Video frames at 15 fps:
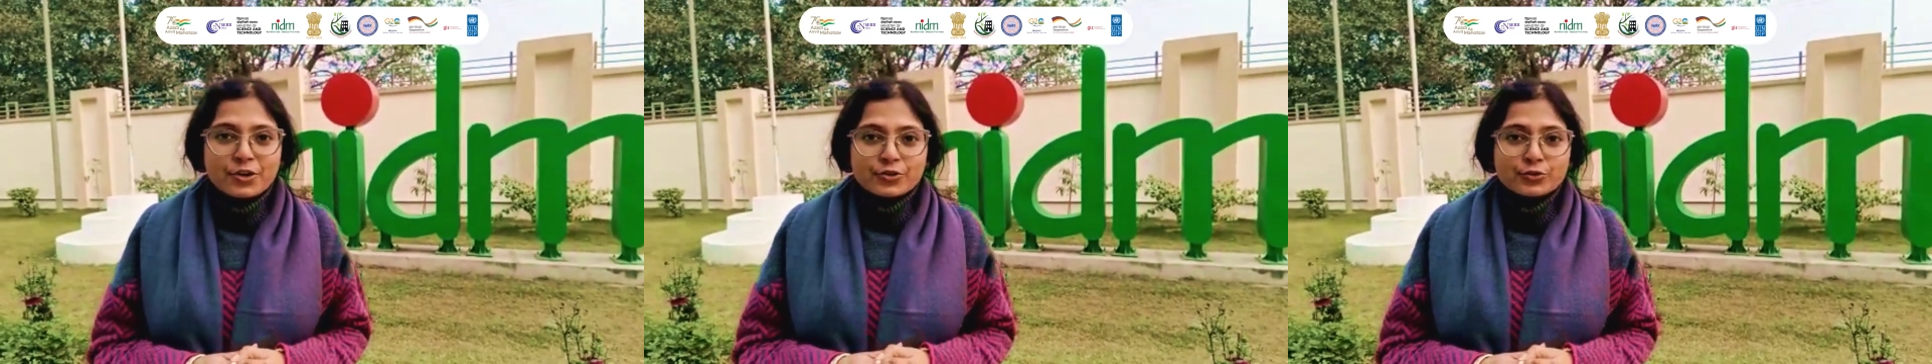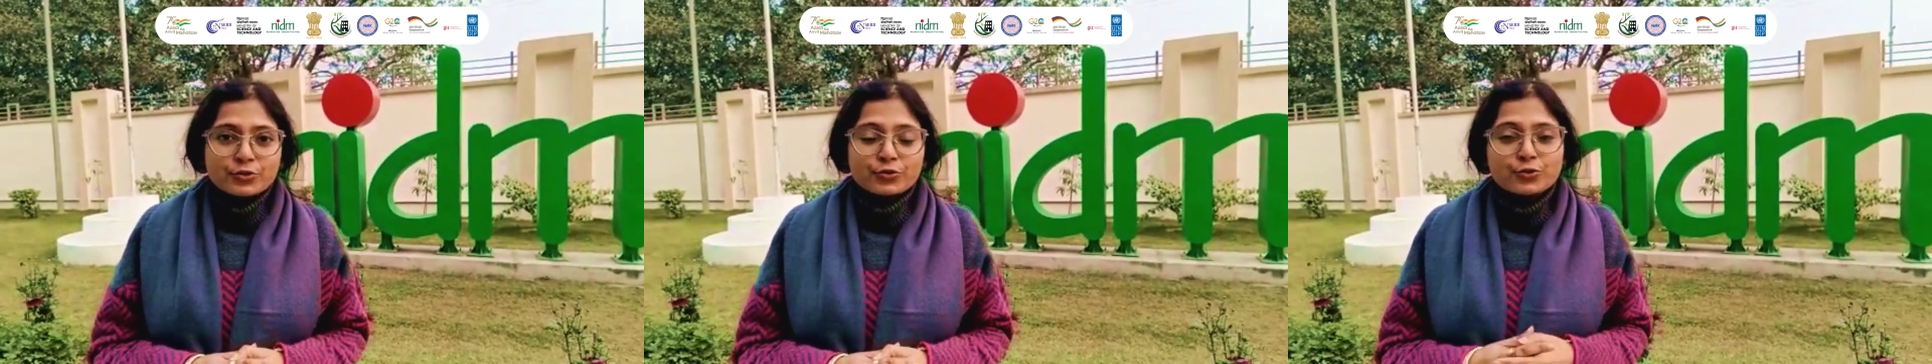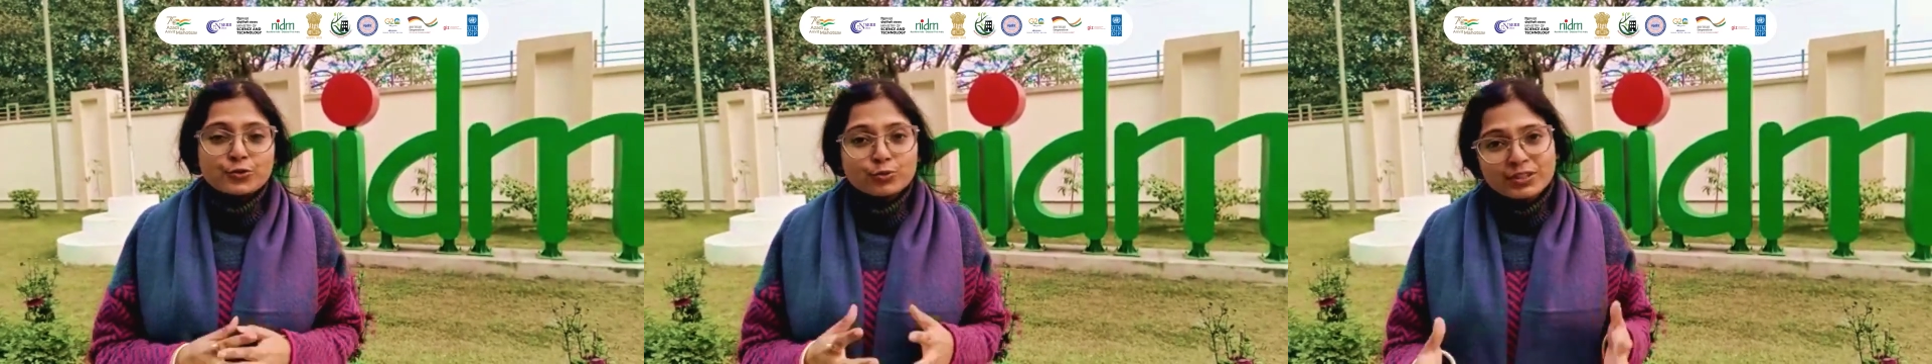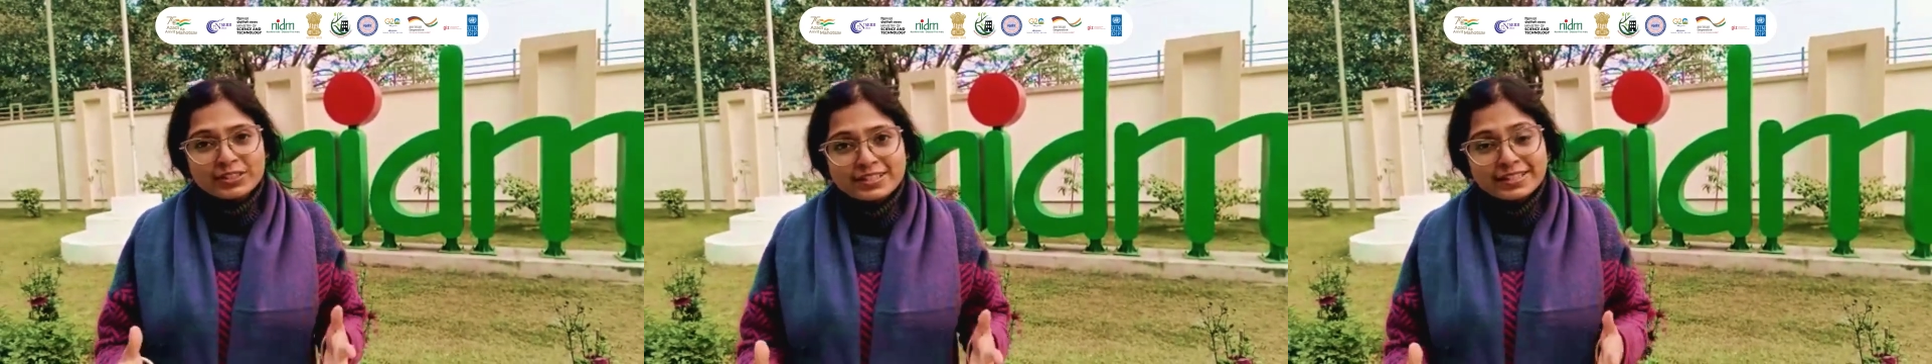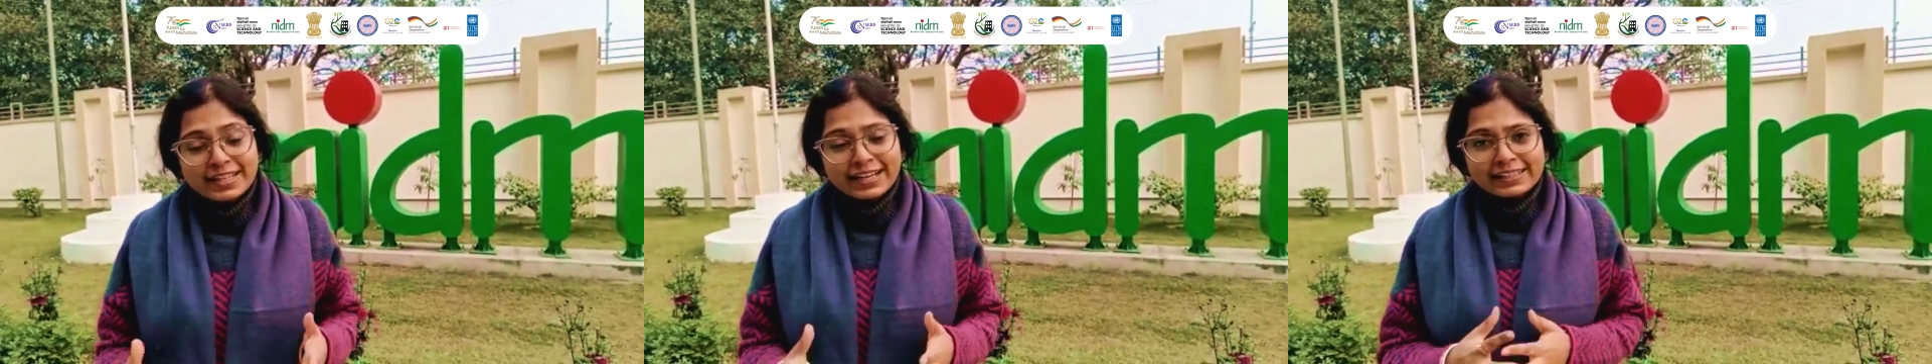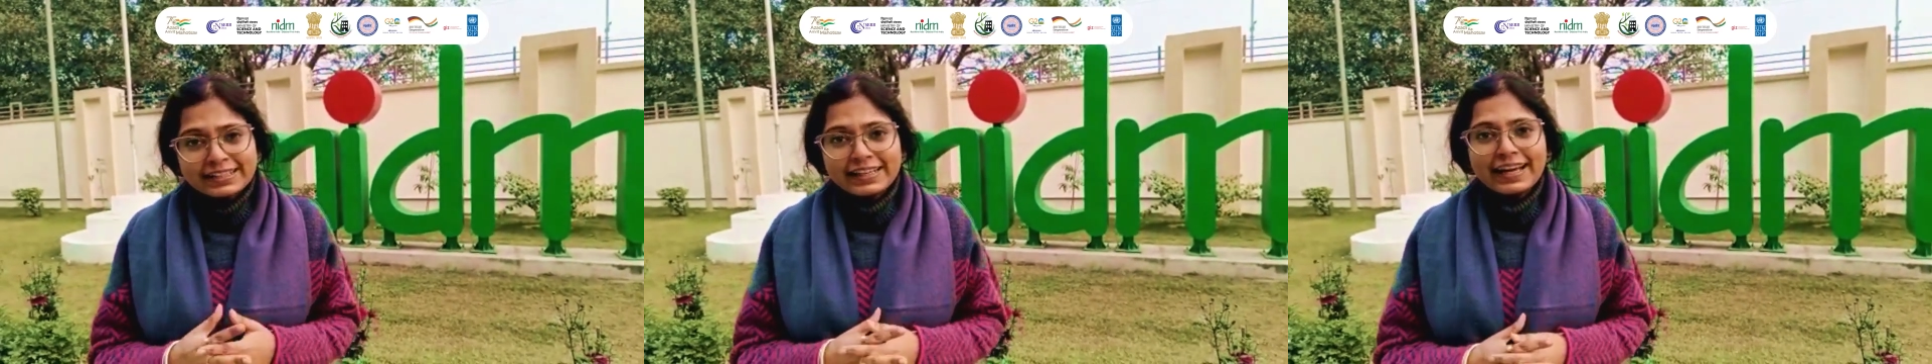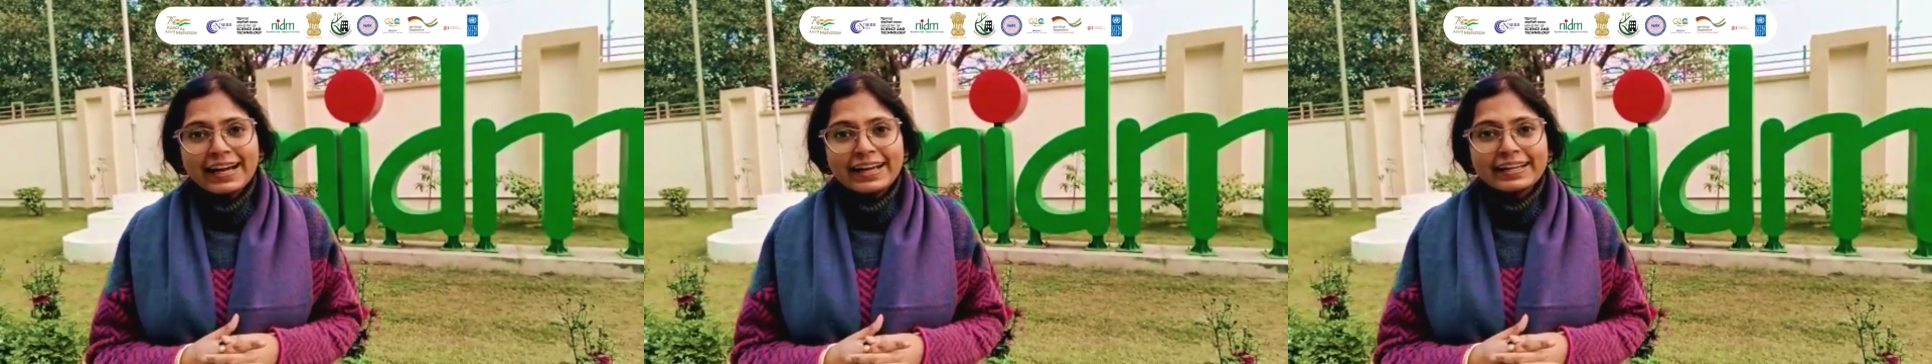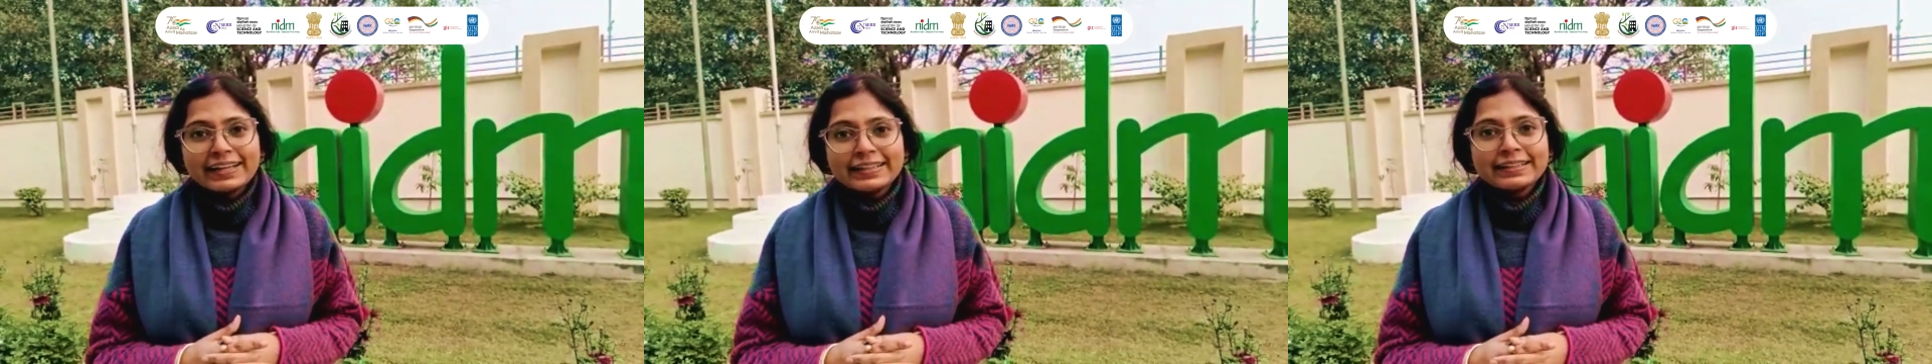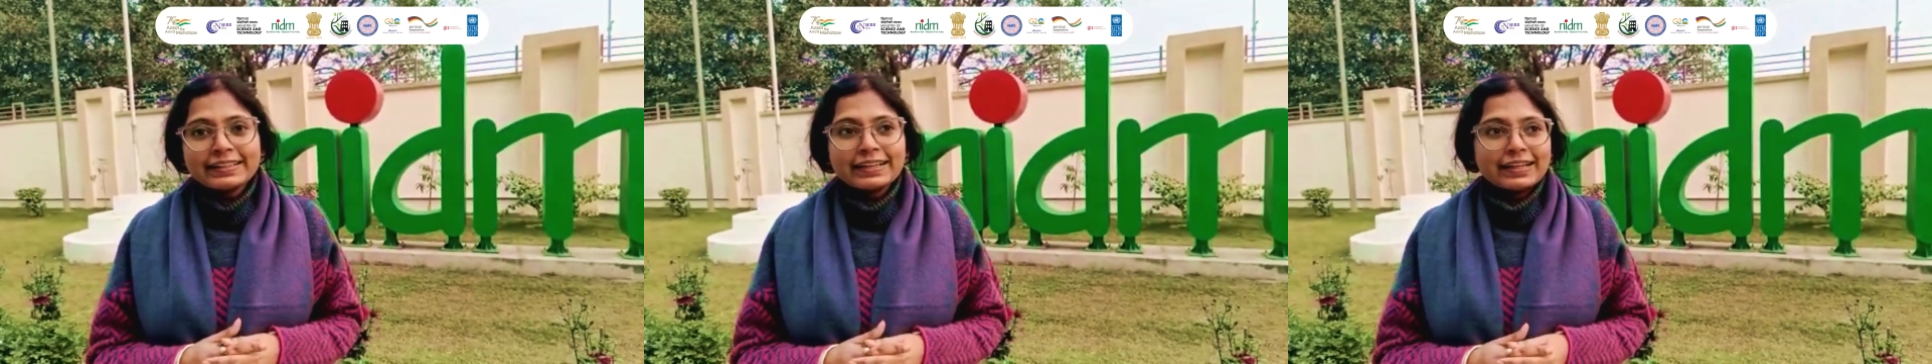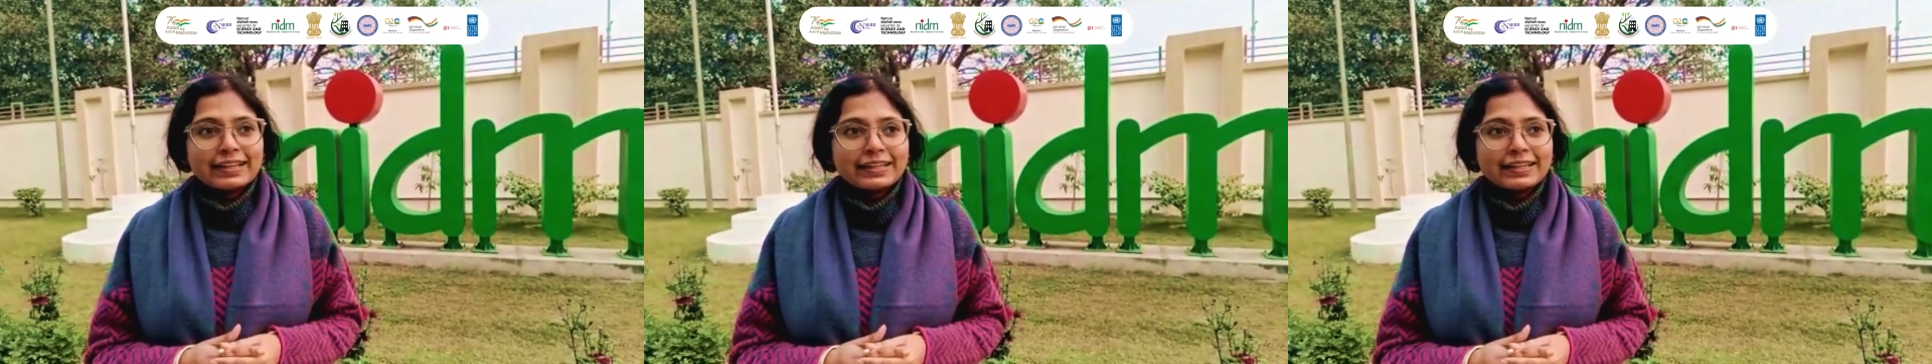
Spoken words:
So towards that line,